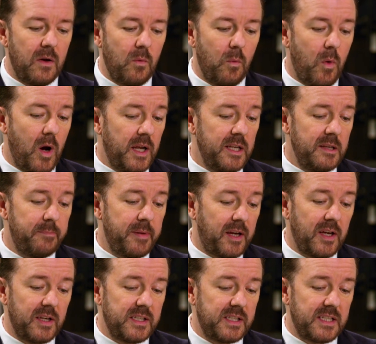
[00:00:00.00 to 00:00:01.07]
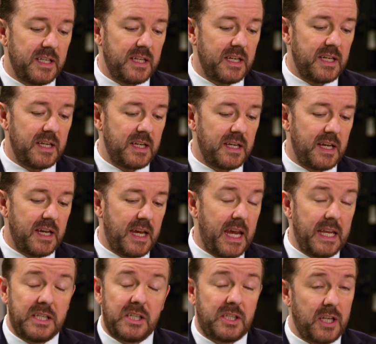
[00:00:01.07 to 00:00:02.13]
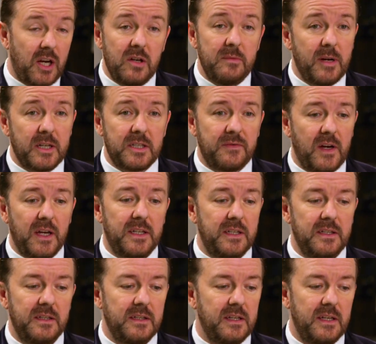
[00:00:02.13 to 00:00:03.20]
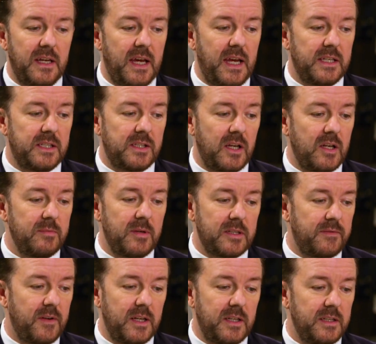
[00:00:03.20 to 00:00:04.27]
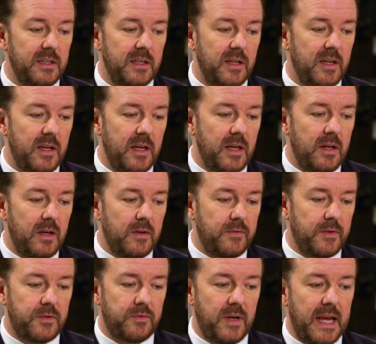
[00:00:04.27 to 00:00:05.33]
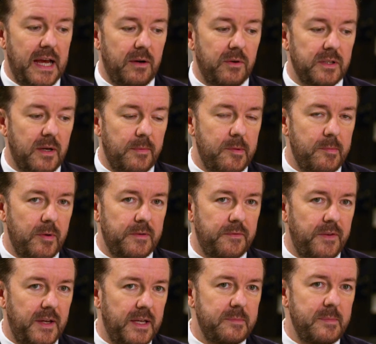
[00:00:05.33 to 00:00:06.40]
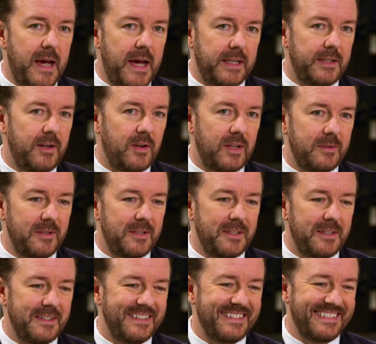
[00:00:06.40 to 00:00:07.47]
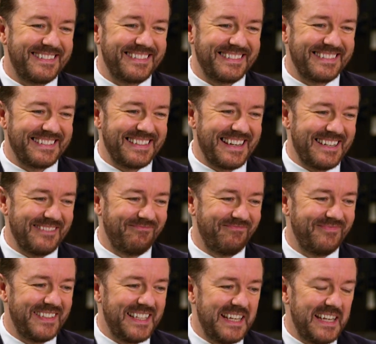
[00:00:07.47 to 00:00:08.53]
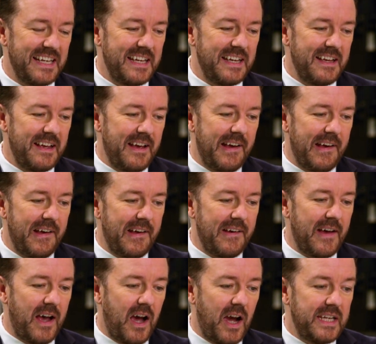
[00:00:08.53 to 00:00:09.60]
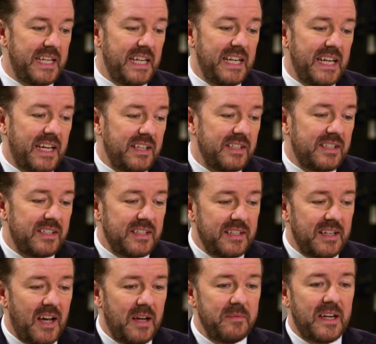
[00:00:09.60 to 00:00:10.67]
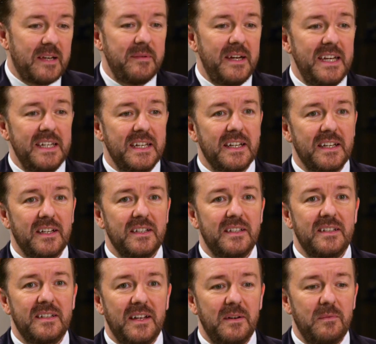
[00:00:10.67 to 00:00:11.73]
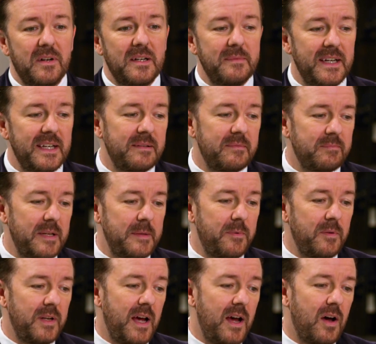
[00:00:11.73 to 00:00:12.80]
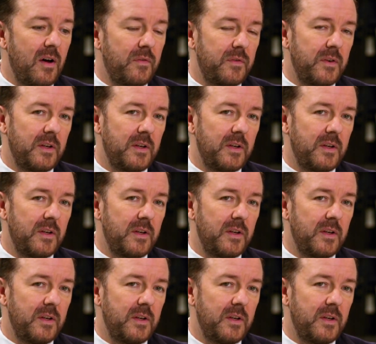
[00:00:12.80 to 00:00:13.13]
One, because it's so much fun. It's so much fun. For 3 hours, I'm the most feared man in Hollywood. I did it because I'm a comedian and I want to make people laugh.